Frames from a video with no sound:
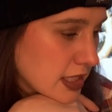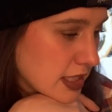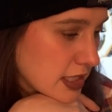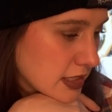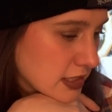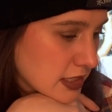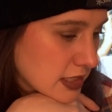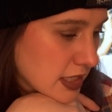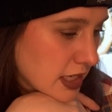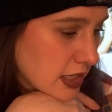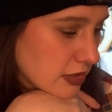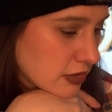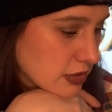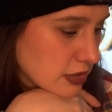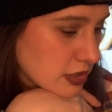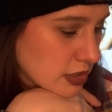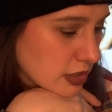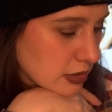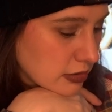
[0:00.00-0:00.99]
it's How to
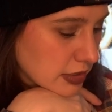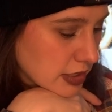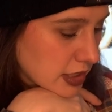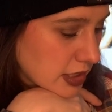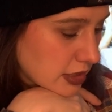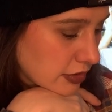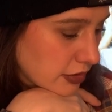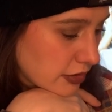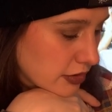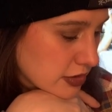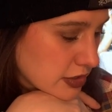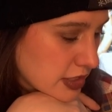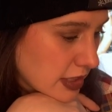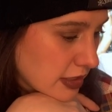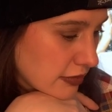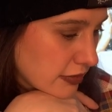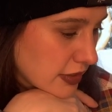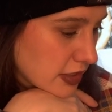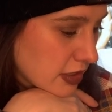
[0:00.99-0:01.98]
Slowly Kill
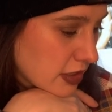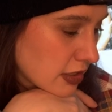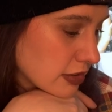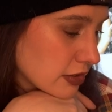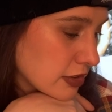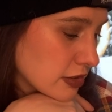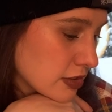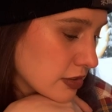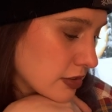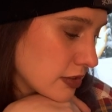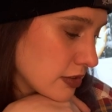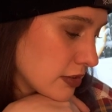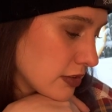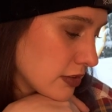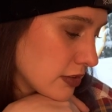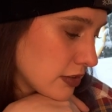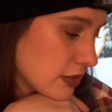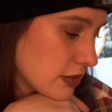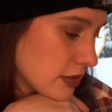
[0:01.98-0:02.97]
Yourself and Others
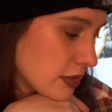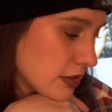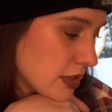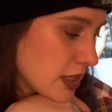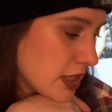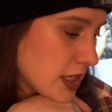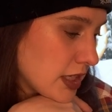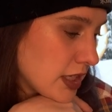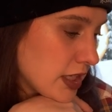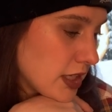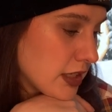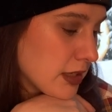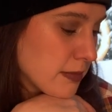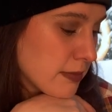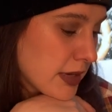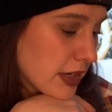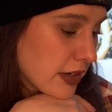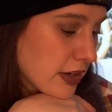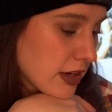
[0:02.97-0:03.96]
in
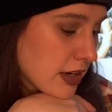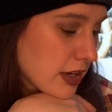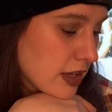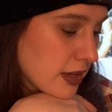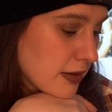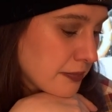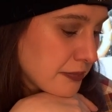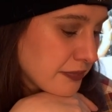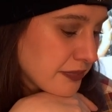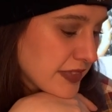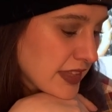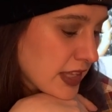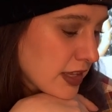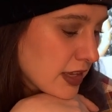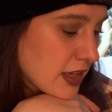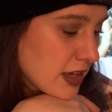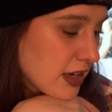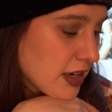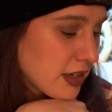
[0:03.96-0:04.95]
America.
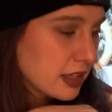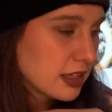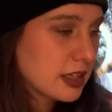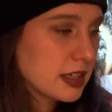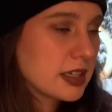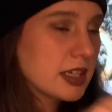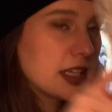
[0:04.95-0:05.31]
And